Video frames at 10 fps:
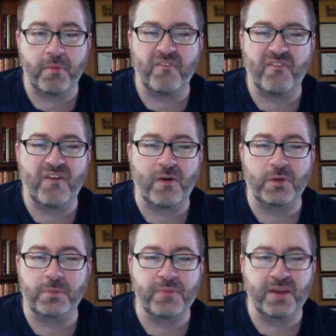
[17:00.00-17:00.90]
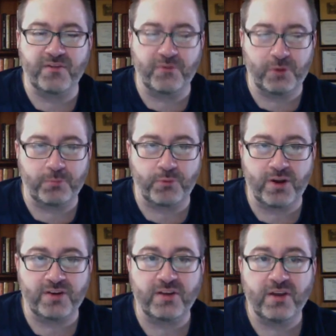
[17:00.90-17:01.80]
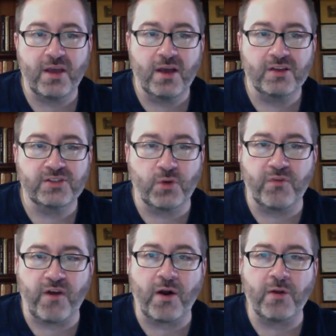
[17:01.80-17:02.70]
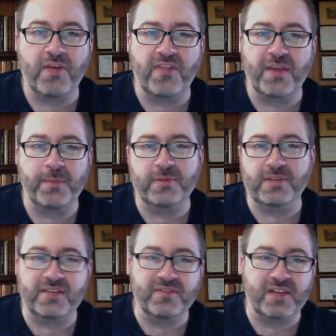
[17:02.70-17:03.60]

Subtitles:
fairly big footprint so far, that they believe that